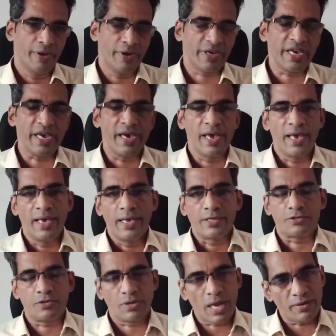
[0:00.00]
Okay,
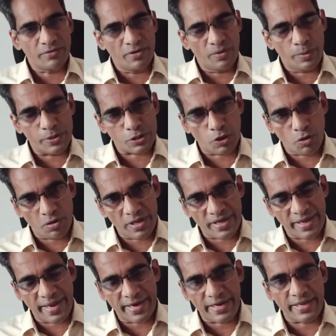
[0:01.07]
so now you will be
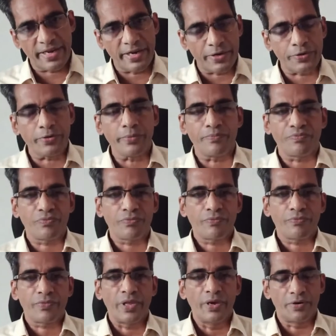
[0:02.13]
slowly getting into
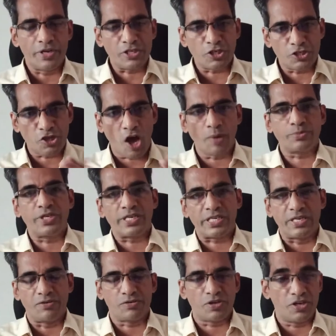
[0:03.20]
research
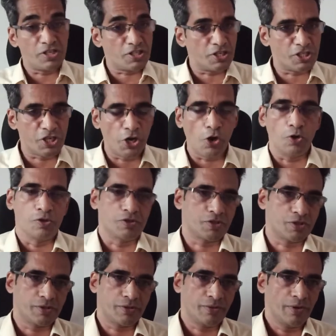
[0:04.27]
objectives, research
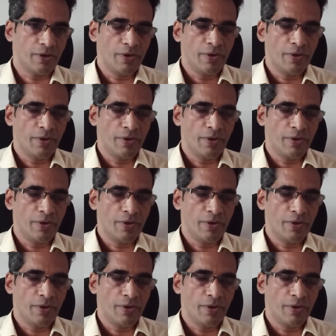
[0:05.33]
goals,